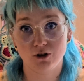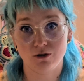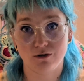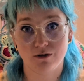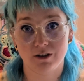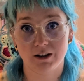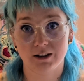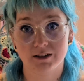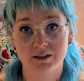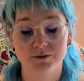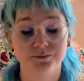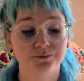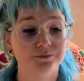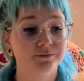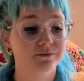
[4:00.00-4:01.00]
two things.
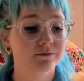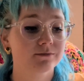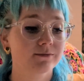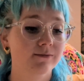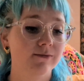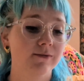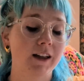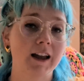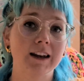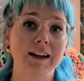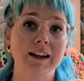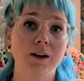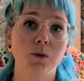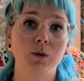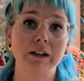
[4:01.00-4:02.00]
That
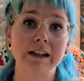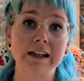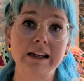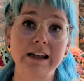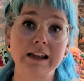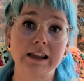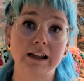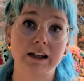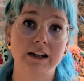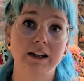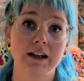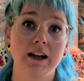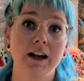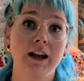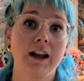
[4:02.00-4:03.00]
link will
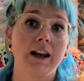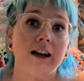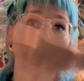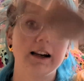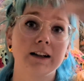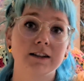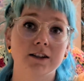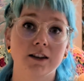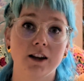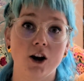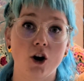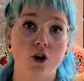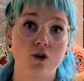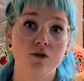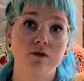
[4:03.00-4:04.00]
either link to the
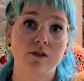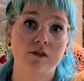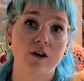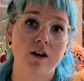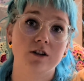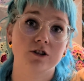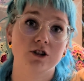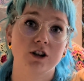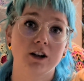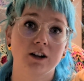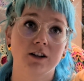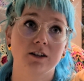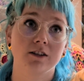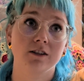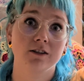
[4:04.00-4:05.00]

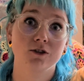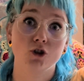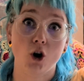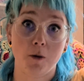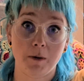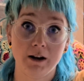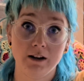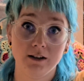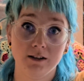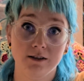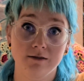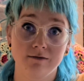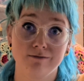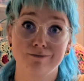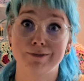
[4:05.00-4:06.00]
overarching topic
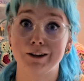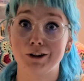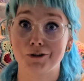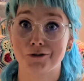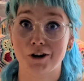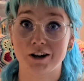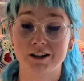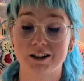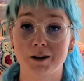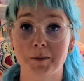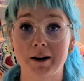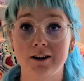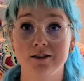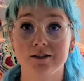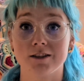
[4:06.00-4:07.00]
that you're writing
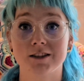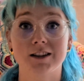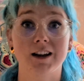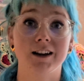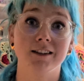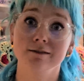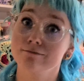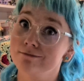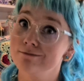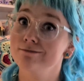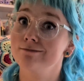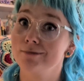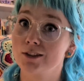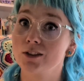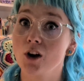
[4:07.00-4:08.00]
about and say,
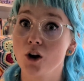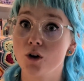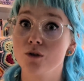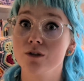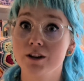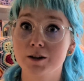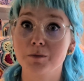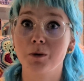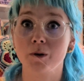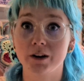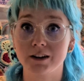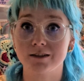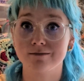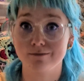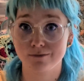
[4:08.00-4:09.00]
so this
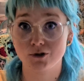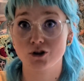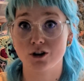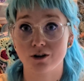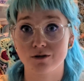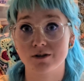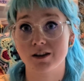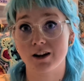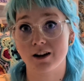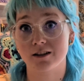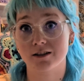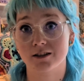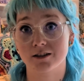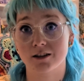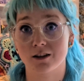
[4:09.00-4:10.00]
point shows the
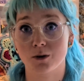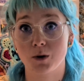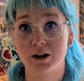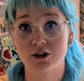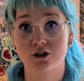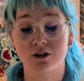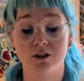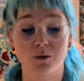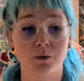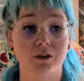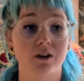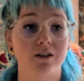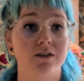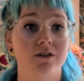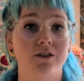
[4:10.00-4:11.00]
answer to the question that
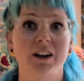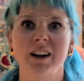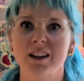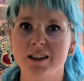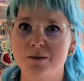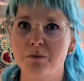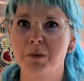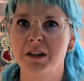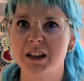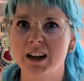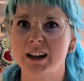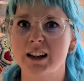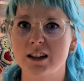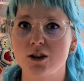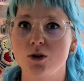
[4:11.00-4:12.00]
we're answering, and it's
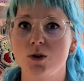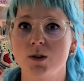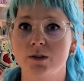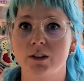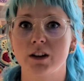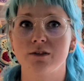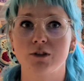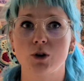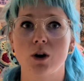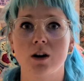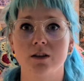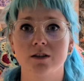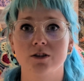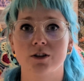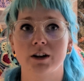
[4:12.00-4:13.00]
particularly useful if you're
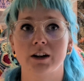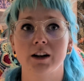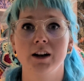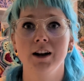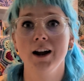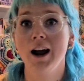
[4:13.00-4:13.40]
answering